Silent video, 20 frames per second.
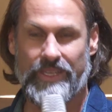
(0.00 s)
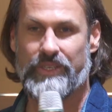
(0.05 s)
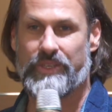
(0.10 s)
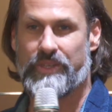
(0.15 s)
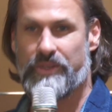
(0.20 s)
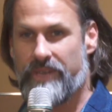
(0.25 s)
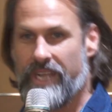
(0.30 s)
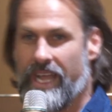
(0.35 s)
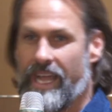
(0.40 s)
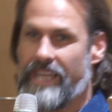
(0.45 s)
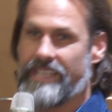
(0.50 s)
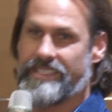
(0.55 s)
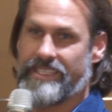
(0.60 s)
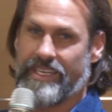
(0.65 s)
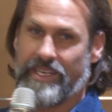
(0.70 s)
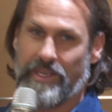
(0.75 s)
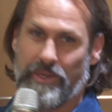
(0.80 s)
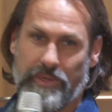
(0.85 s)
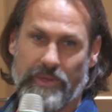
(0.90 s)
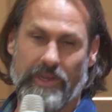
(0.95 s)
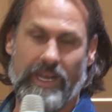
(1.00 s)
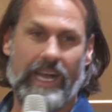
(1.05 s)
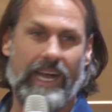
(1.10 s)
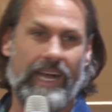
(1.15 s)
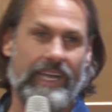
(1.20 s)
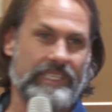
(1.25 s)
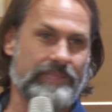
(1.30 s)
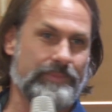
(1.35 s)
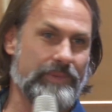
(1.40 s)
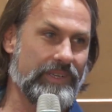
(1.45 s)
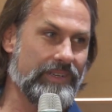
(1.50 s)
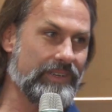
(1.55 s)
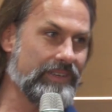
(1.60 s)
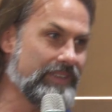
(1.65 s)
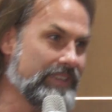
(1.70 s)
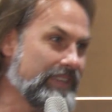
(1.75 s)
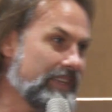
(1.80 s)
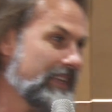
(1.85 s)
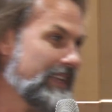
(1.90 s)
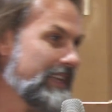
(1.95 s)
Two guys that go to a
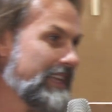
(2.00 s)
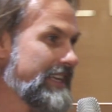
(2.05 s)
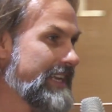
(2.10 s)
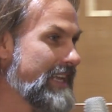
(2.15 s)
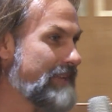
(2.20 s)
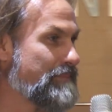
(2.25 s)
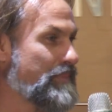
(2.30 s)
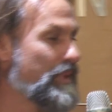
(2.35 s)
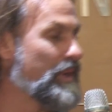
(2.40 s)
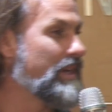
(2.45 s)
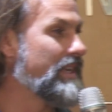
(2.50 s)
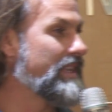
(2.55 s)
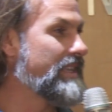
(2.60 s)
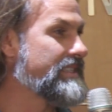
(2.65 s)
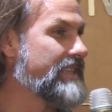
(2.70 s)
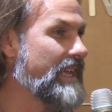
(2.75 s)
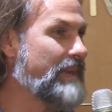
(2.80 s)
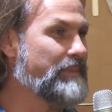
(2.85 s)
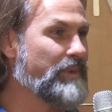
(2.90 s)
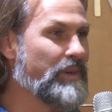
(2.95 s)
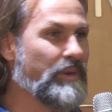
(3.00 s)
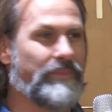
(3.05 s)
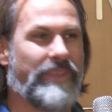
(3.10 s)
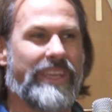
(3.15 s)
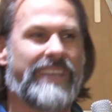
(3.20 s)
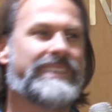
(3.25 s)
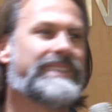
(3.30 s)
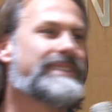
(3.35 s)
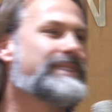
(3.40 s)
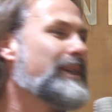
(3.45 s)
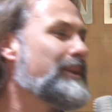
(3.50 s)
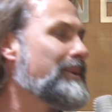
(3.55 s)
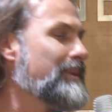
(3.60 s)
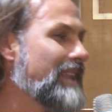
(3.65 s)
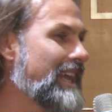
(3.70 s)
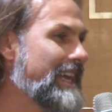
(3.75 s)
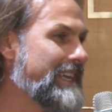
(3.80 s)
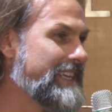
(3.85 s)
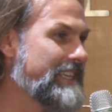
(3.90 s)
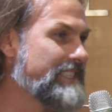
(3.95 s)
hospital, get put in the same room. They don't
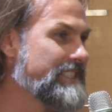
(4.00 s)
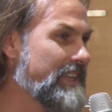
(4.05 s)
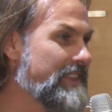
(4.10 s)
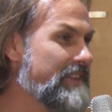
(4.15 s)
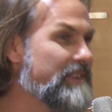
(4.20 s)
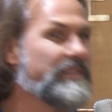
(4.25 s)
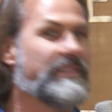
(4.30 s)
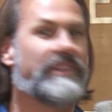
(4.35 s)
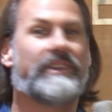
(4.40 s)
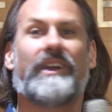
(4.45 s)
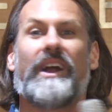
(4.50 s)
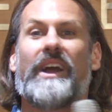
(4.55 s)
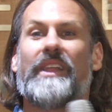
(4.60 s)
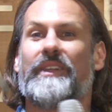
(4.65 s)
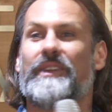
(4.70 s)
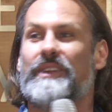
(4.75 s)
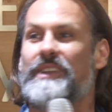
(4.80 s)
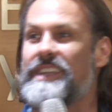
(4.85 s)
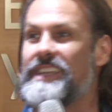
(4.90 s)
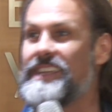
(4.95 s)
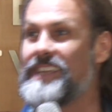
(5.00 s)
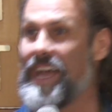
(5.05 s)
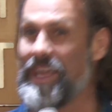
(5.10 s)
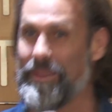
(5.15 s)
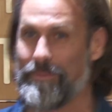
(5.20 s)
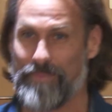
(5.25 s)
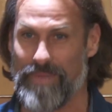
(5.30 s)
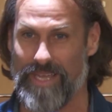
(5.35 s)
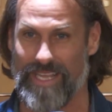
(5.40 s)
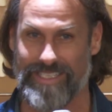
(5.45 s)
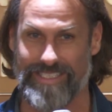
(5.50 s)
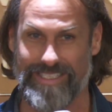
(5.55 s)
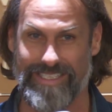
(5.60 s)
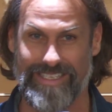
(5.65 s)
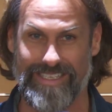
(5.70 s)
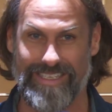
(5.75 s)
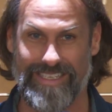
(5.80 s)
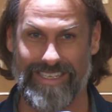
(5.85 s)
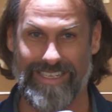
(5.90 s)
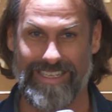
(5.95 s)
like each other. They're on their deathbeds.
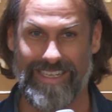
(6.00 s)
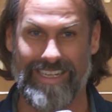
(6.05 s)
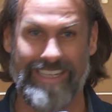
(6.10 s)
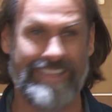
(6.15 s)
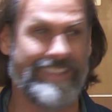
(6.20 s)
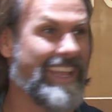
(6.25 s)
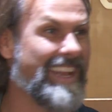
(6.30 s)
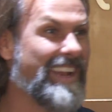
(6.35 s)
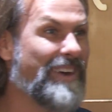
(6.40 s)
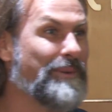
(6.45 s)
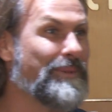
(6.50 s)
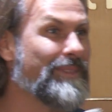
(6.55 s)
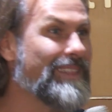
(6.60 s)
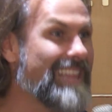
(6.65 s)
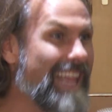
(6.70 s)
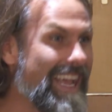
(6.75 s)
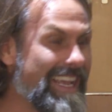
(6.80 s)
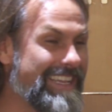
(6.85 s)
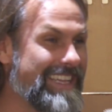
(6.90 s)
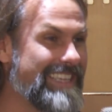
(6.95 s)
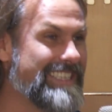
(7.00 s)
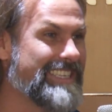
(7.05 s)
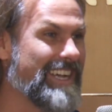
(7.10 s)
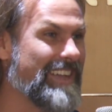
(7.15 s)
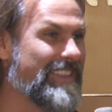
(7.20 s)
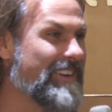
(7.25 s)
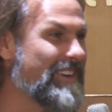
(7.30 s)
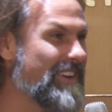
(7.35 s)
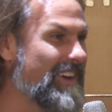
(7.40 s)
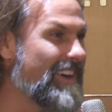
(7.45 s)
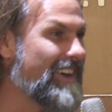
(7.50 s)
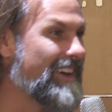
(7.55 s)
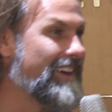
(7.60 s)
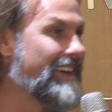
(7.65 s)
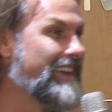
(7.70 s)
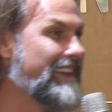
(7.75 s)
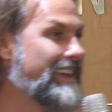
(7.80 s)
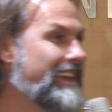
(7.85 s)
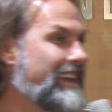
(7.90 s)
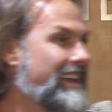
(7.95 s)
They don't like each other at
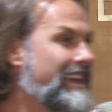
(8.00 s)
all.